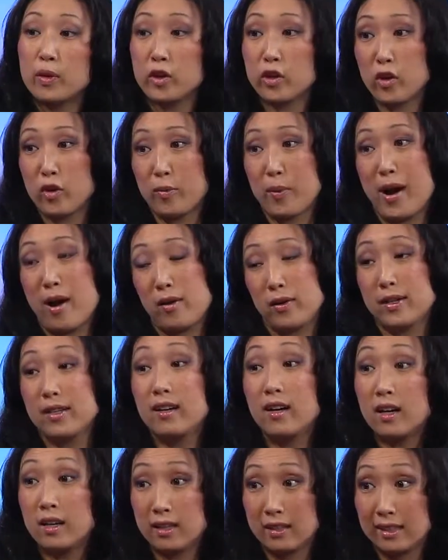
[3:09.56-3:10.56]
we go about
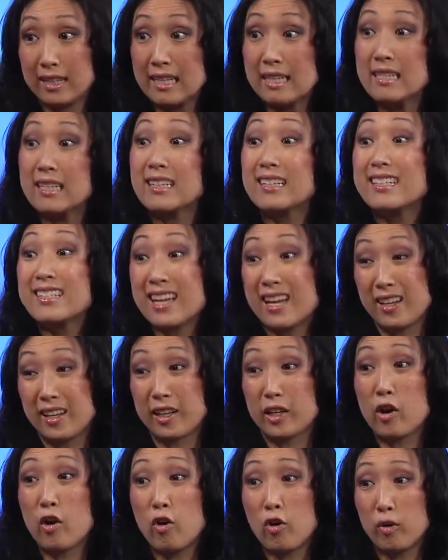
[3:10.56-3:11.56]
listing,
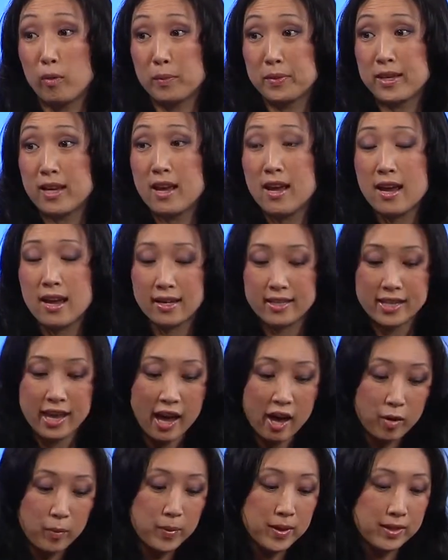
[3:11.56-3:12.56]
selling homes, is
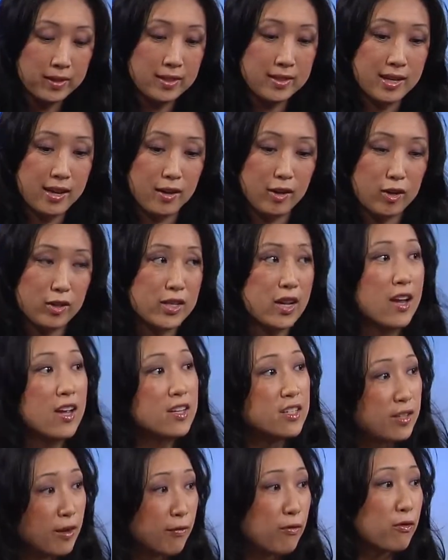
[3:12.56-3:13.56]
helping the sellers
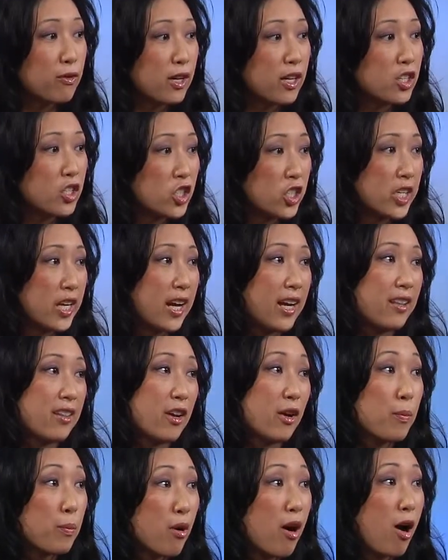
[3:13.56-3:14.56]
differentiate
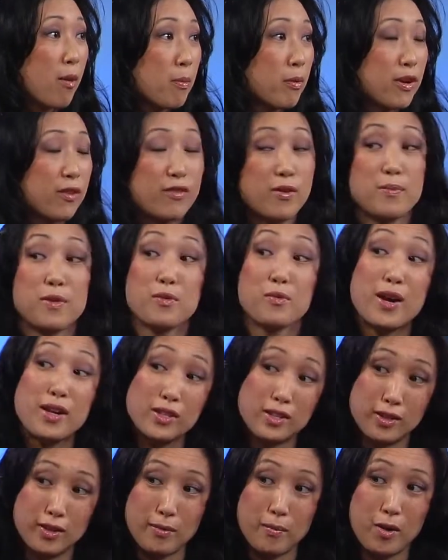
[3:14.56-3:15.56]
their property from the
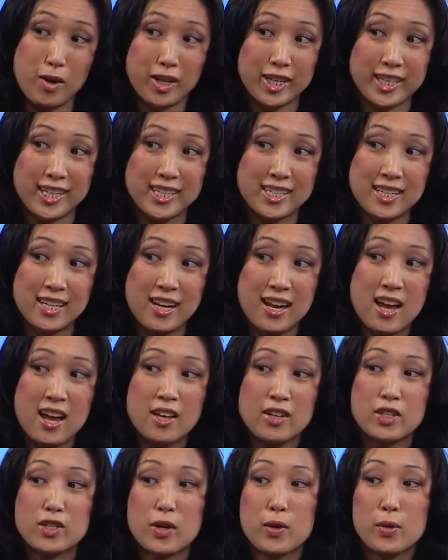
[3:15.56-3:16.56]
rest of the market
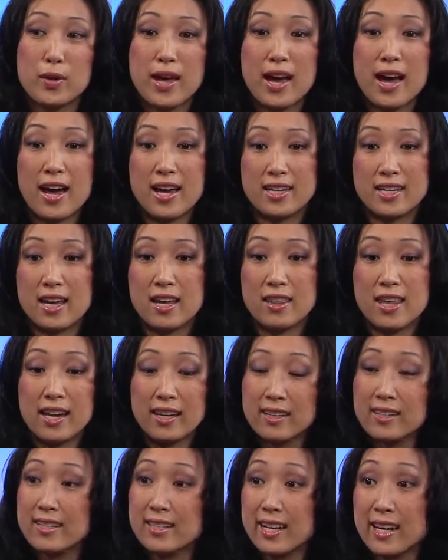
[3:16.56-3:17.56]
so that they
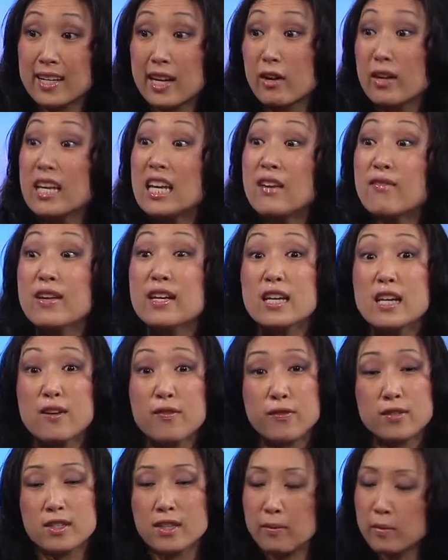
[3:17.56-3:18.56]
can stand out. Even
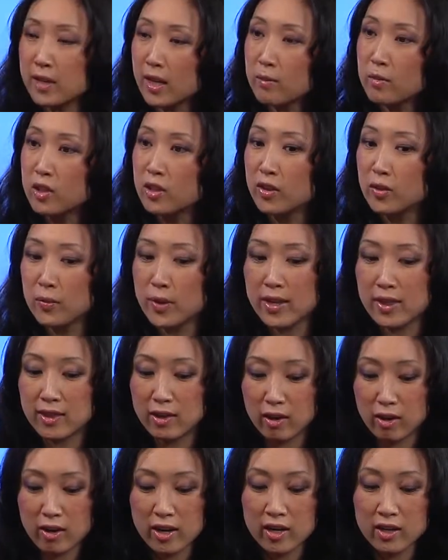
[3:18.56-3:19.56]
if sometimes,
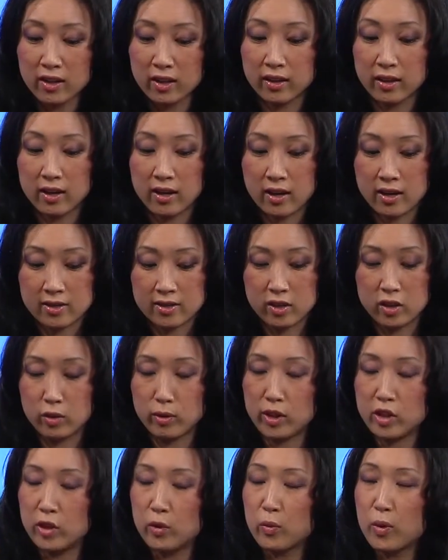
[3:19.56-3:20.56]
they're in a
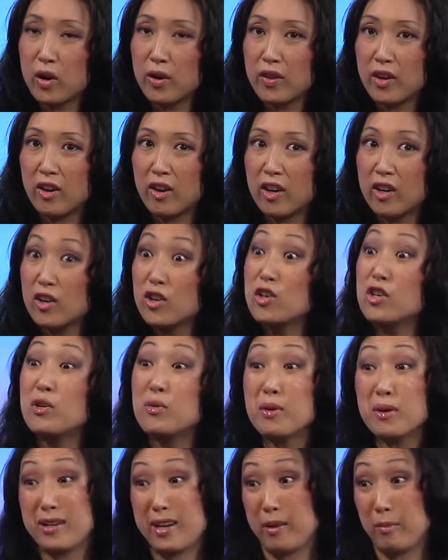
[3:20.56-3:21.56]
situation where they're in a
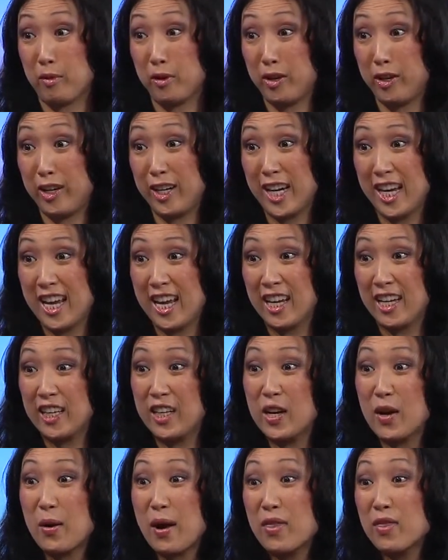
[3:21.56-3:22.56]
newer neighborhood,
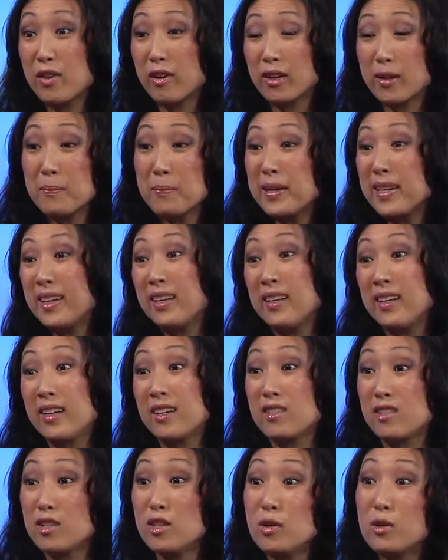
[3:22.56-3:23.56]
and they're competing
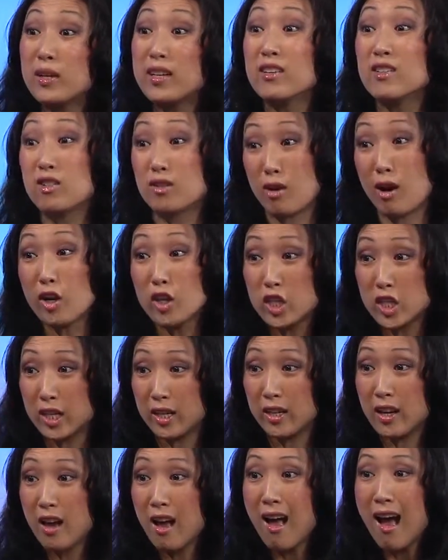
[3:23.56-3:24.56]
against new
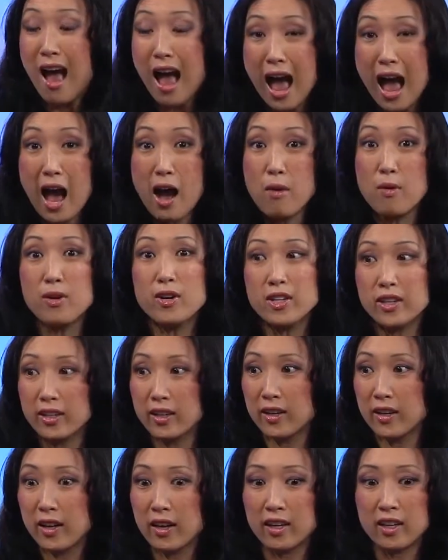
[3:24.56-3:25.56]
construction. How are you
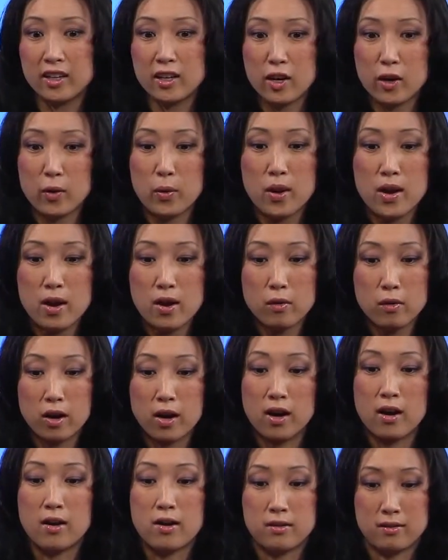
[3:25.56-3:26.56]
going to,
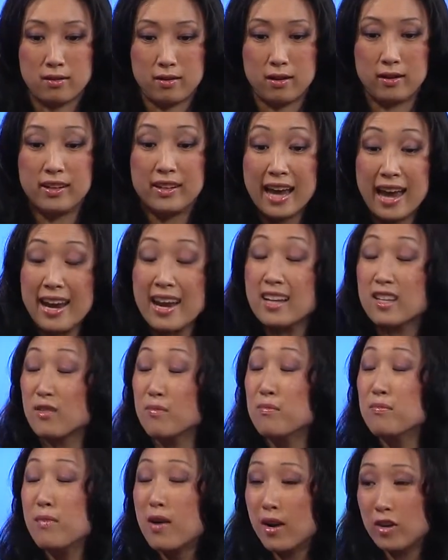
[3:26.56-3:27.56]
get as
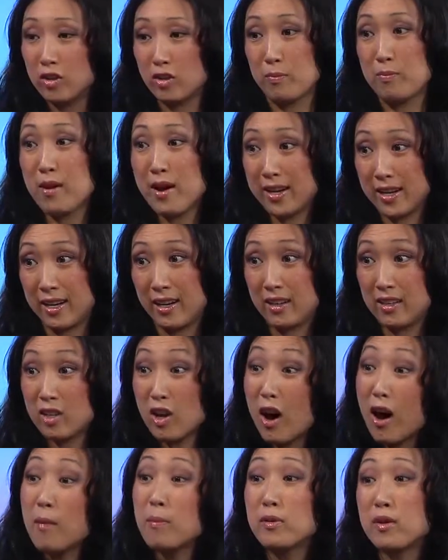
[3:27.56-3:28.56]
much money,
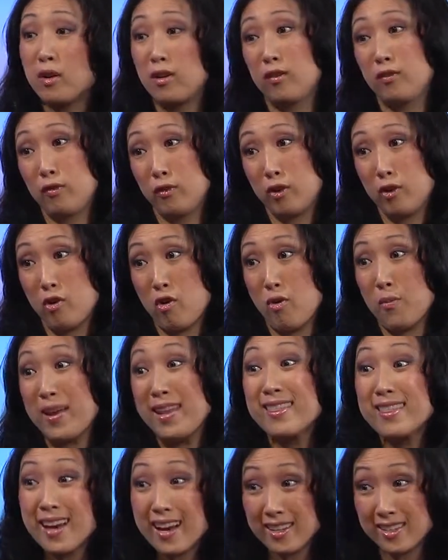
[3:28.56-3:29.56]
top dollar for your home
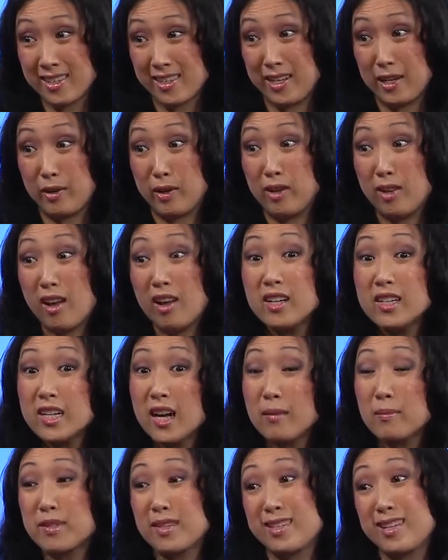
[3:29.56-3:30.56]
in that scenario? A lot of
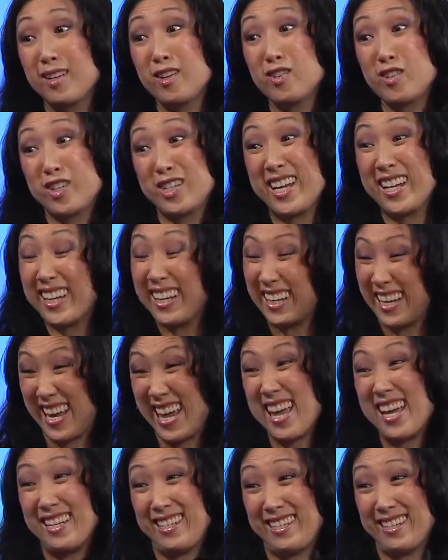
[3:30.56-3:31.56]
times the sellers are taking a
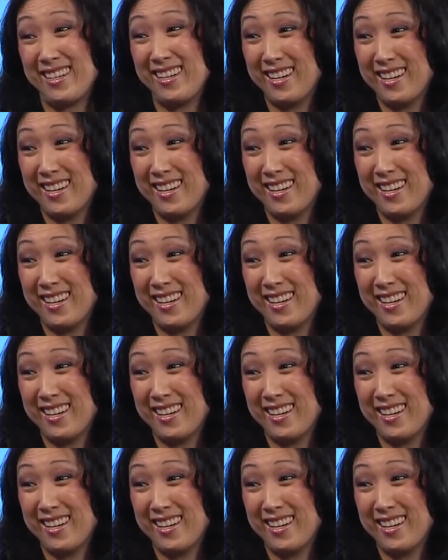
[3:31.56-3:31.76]
hit.